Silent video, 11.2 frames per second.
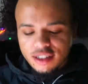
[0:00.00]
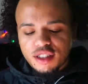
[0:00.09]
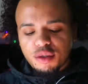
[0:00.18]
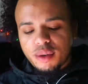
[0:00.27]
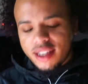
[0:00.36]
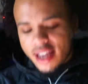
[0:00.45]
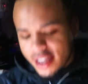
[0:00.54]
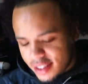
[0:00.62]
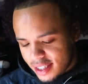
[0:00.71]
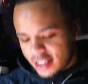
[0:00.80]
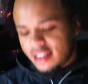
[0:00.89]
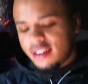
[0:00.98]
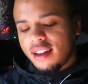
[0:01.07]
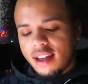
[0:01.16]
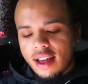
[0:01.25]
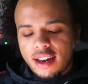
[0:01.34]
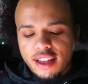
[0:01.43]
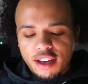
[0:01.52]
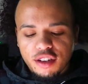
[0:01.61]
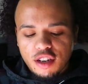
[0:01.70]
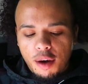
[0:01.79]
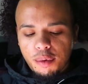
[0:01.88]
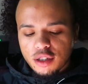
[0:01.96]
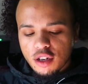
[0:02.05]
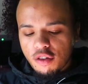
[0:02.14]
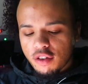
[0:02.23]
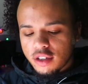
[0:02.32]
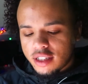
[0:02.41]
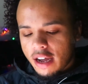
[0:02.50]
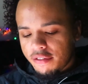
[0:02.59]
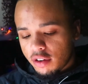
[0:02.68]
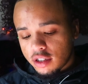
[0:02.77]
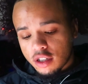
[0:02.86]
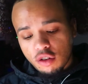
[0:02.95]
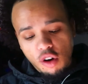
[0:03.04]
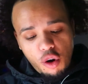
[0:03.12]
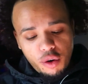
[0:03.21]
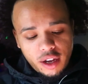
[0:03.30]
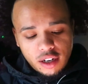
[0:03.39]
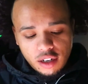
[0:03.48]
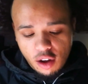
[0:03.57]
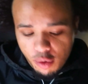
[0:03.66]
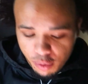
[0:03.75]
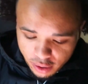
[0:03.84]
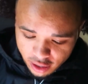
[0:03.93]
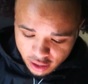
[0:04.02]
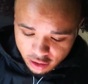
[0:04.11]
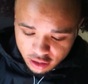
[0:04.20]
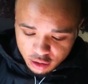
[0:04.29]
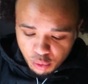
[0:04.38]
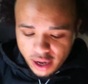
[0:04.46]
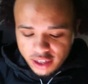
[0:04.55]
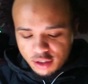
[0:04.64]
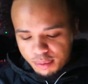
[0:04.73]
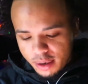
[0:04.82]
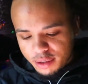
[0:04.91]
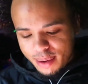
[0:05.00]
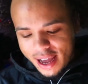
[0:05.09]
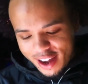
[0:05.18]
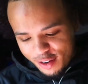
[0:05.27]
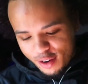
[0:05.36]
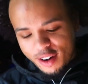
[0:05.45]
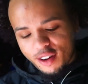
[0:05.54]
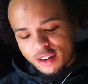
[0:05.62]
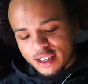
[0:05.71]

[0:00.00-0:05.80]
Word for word: It's 2018 and the year is almost over. It's time for us to grow and get along with one another. It's way too much bad going on.